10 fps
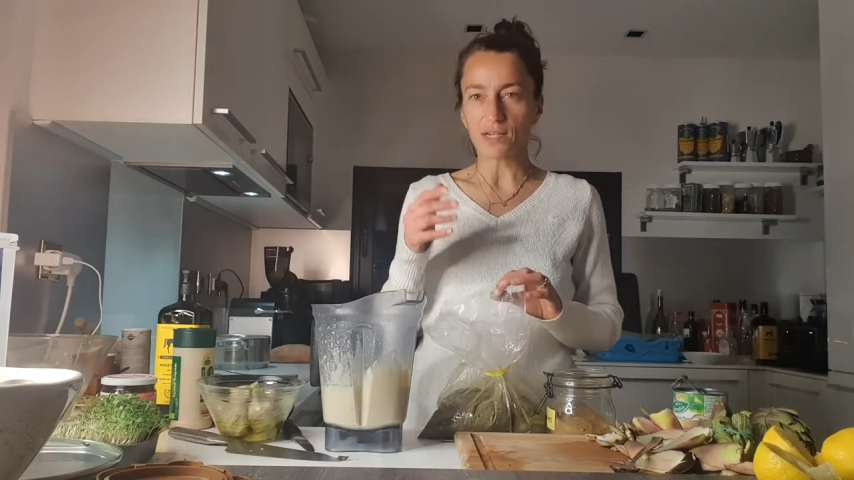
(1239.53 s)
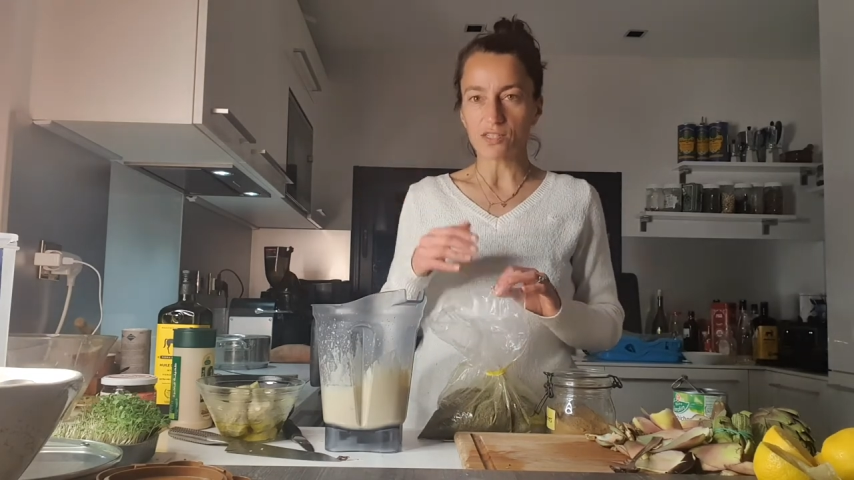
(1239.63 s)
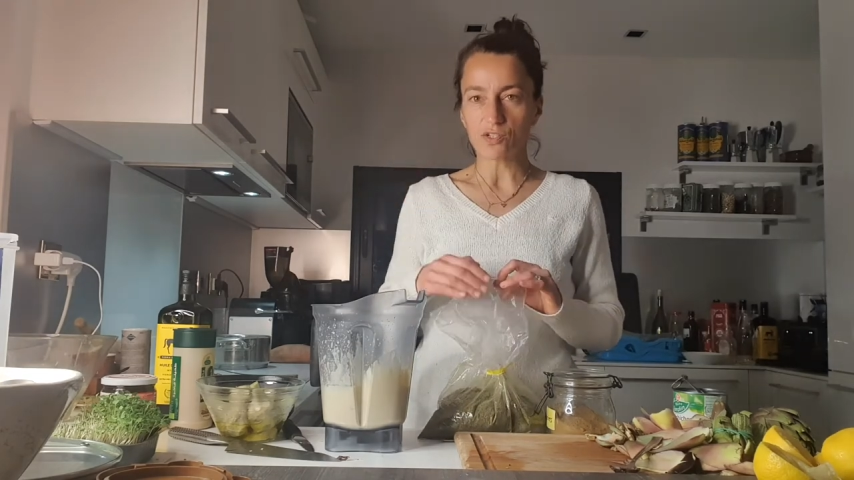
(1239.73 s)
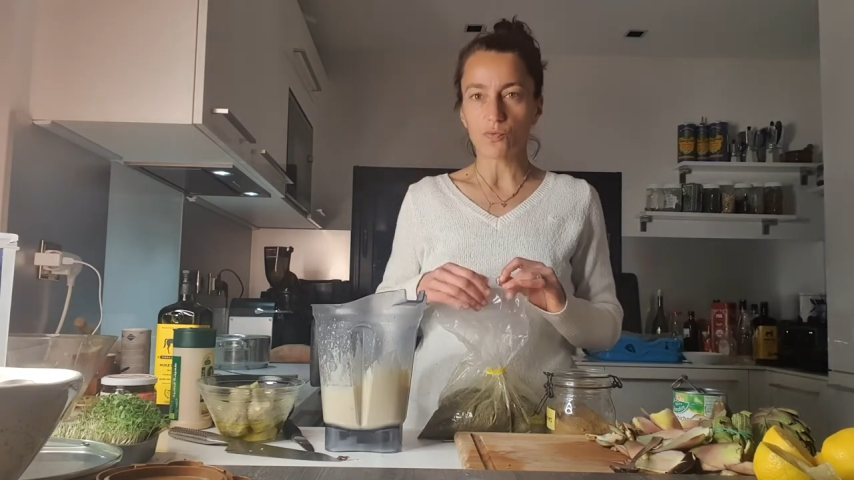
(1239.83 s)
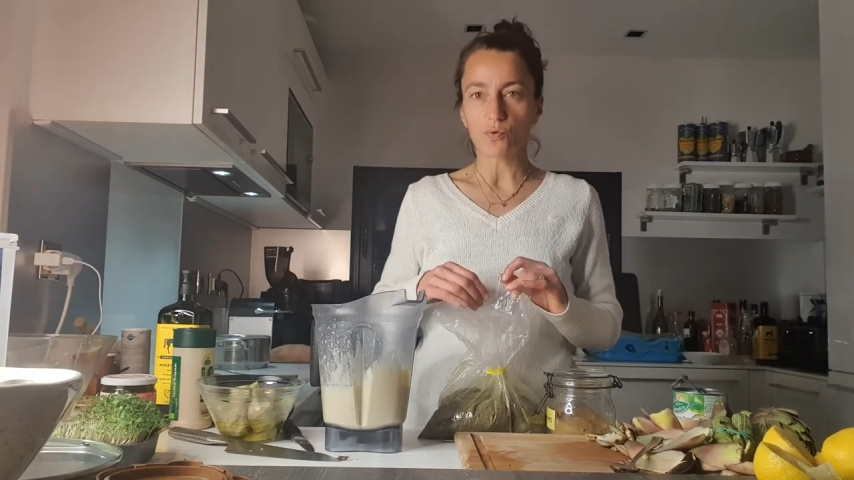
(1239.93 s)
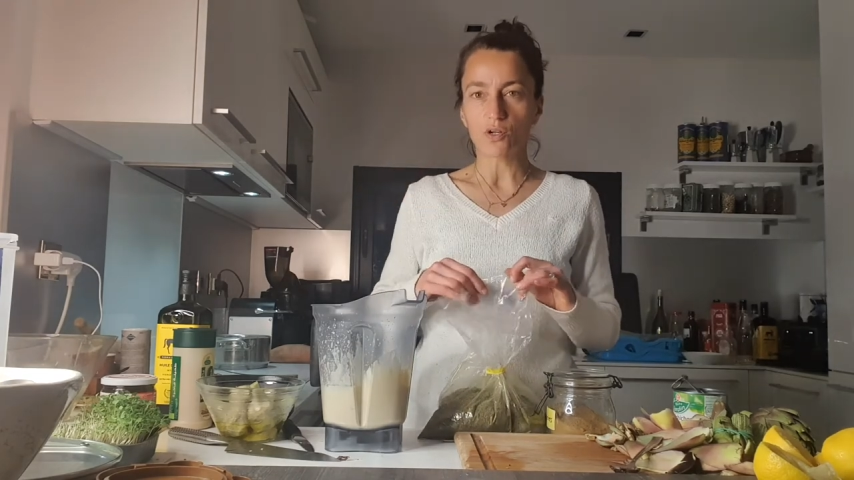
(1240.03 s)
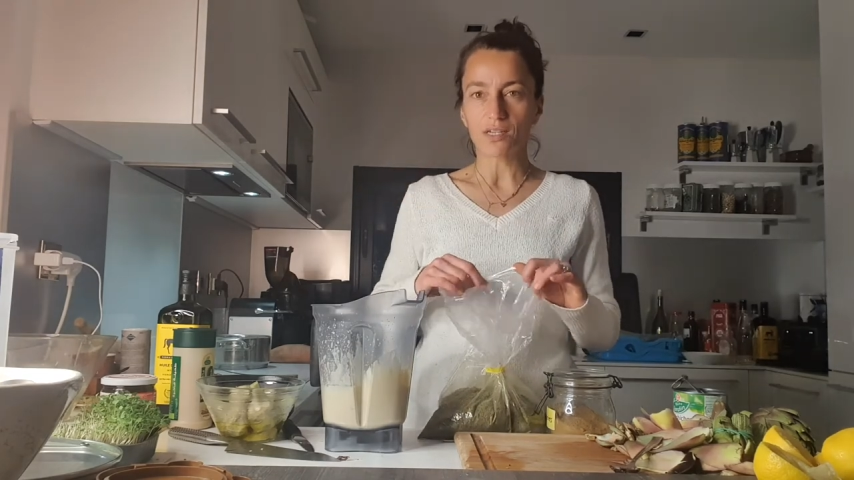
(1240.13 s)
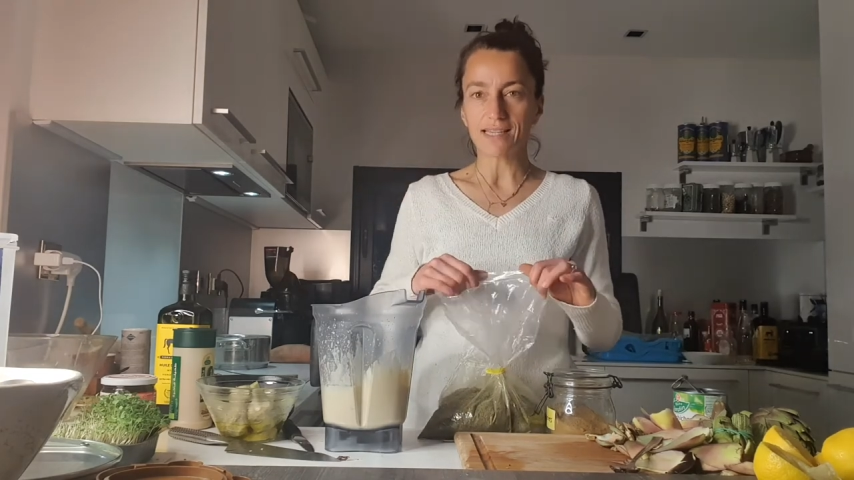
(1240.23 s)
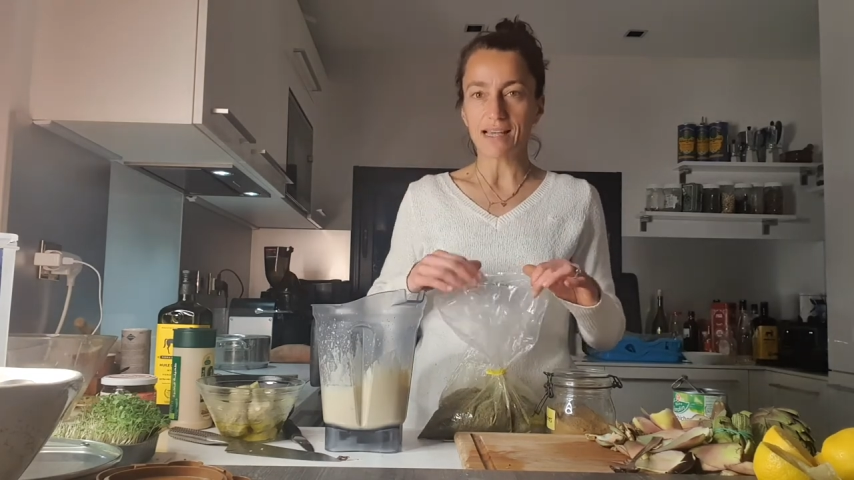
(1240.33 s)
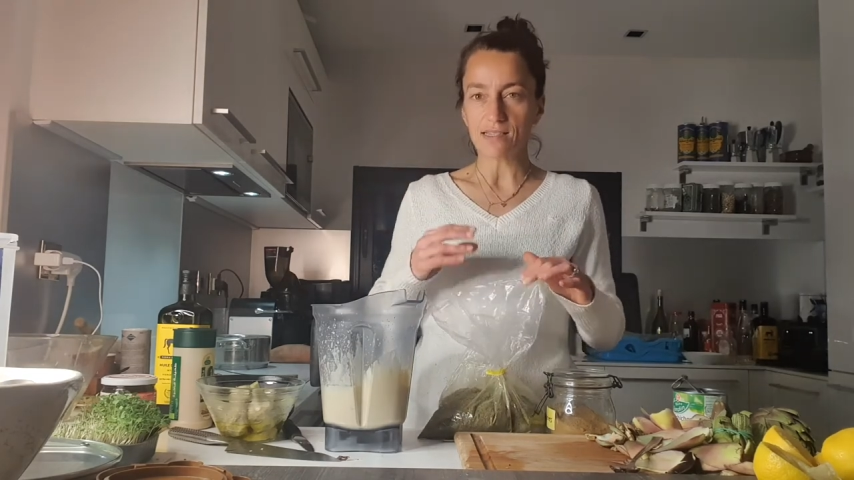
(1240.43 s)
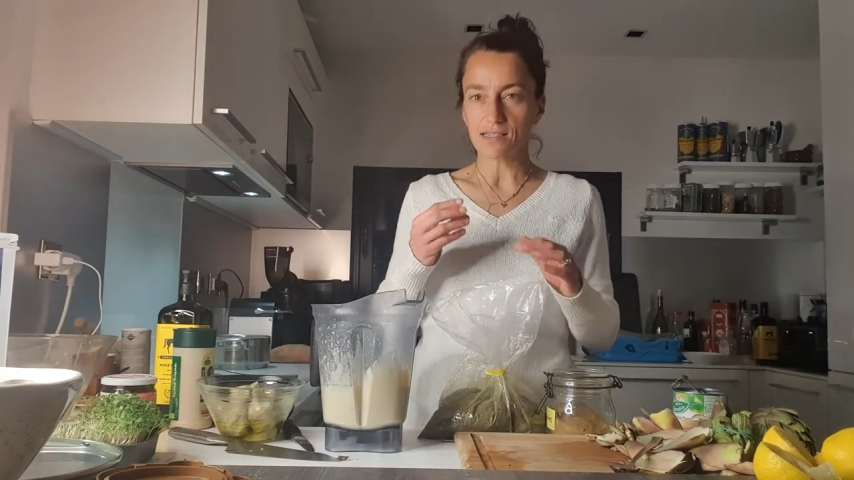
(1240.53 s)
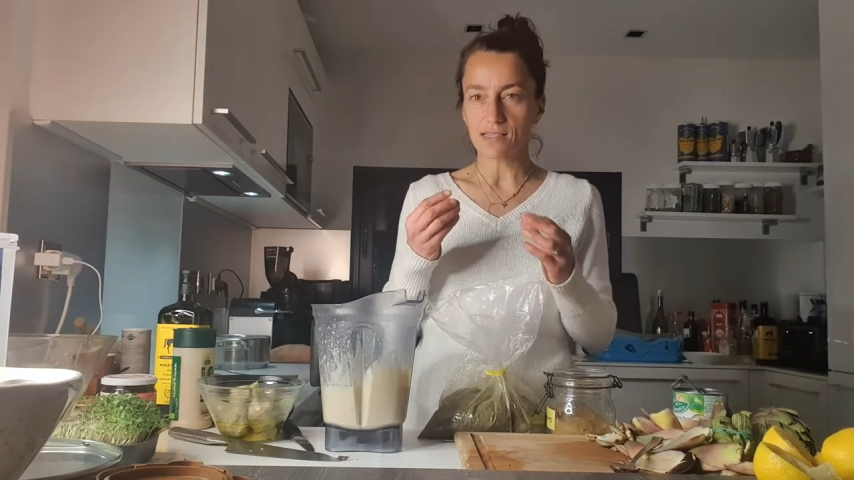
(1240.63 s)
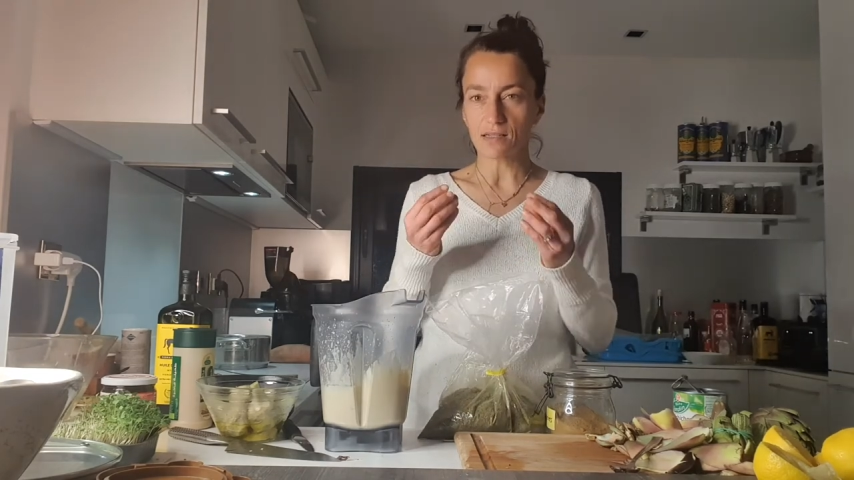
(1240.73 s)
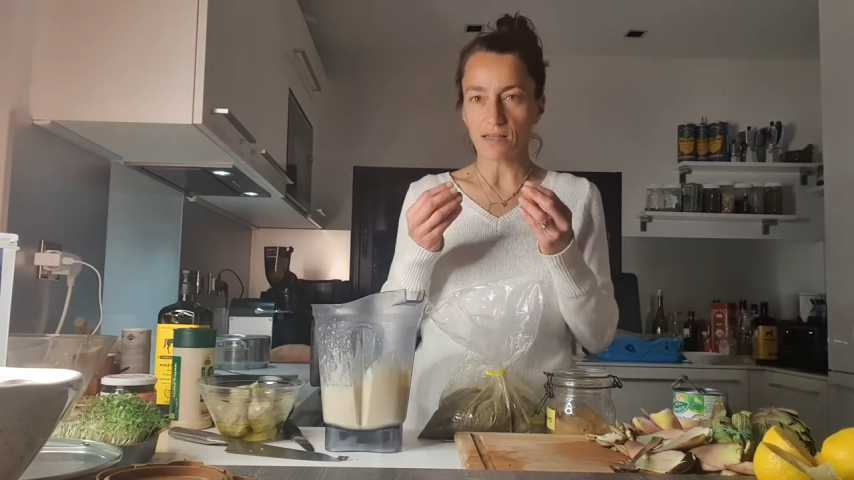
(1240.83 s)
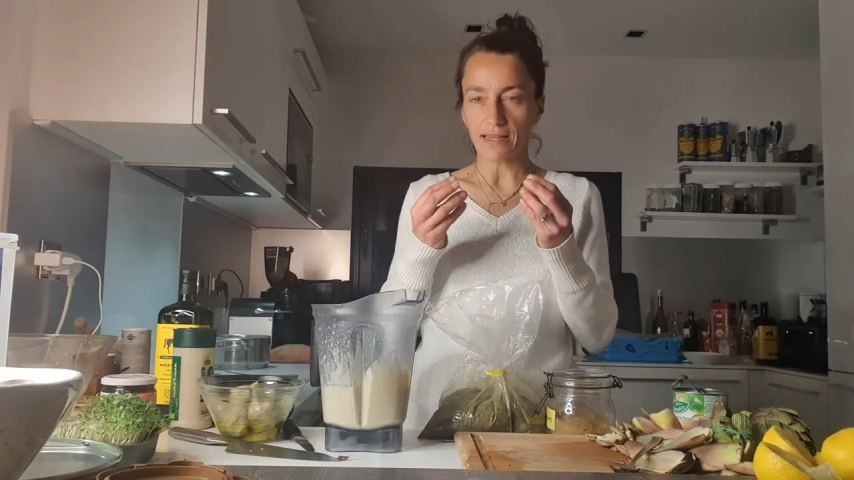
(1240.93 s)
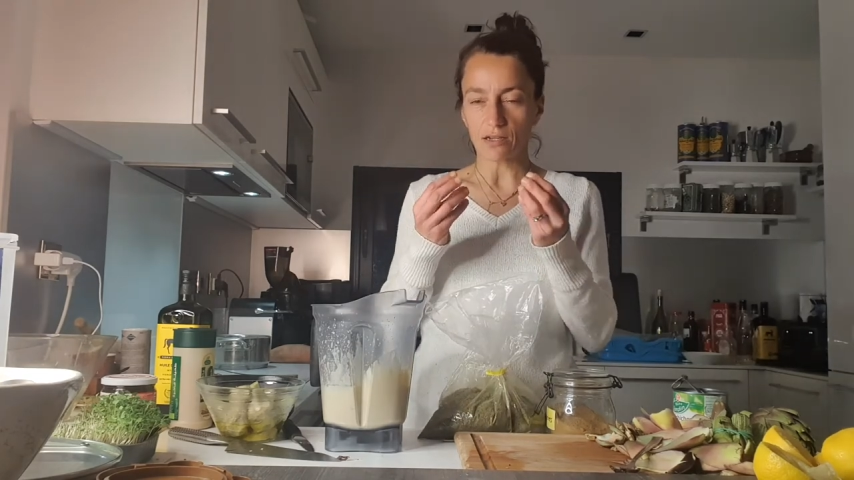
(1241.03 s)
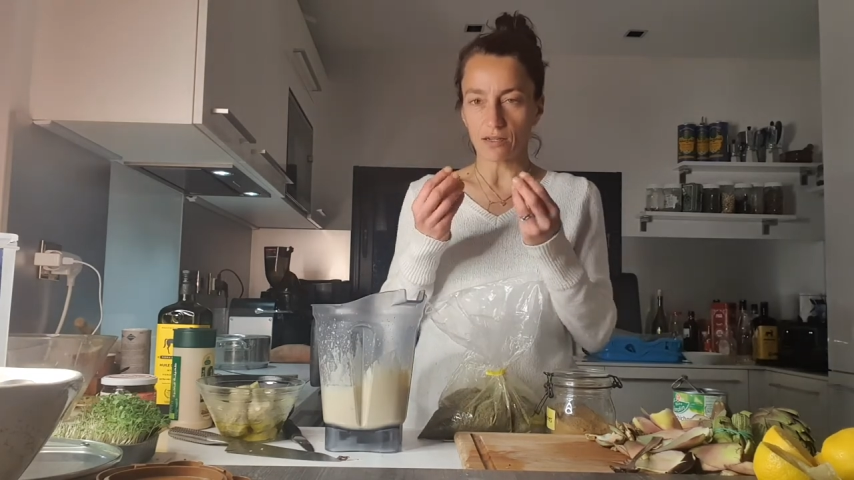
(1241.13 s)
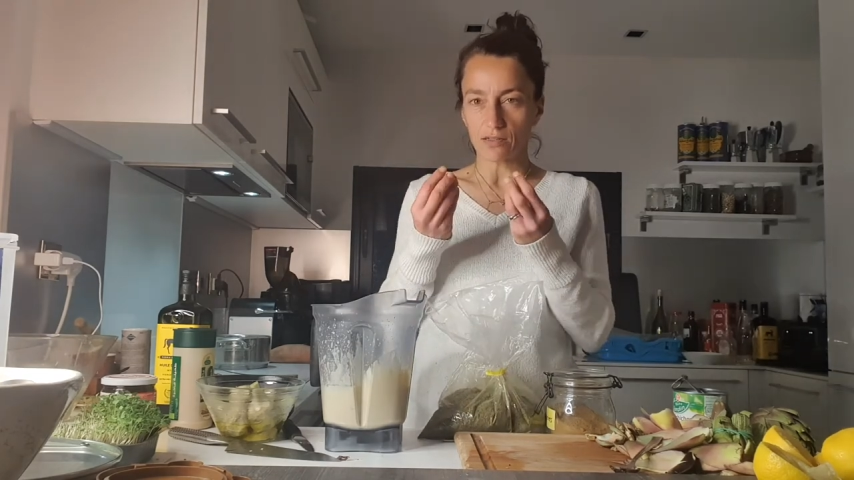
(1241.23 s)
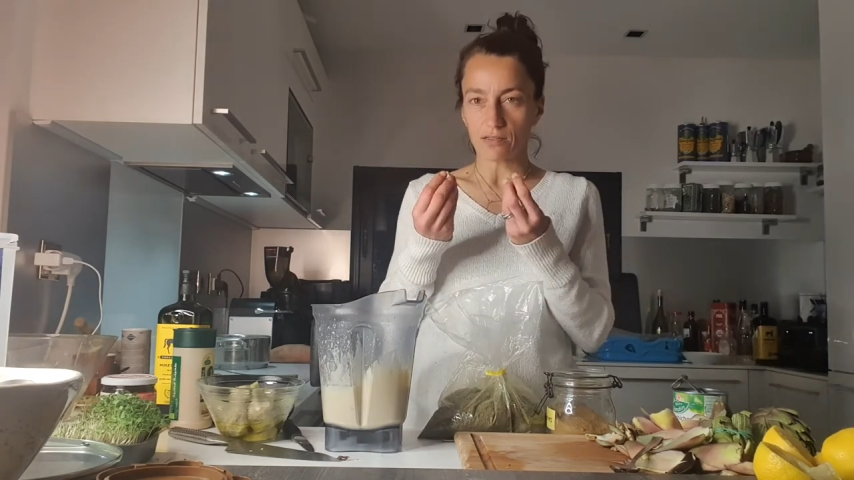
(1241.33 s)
Western world as like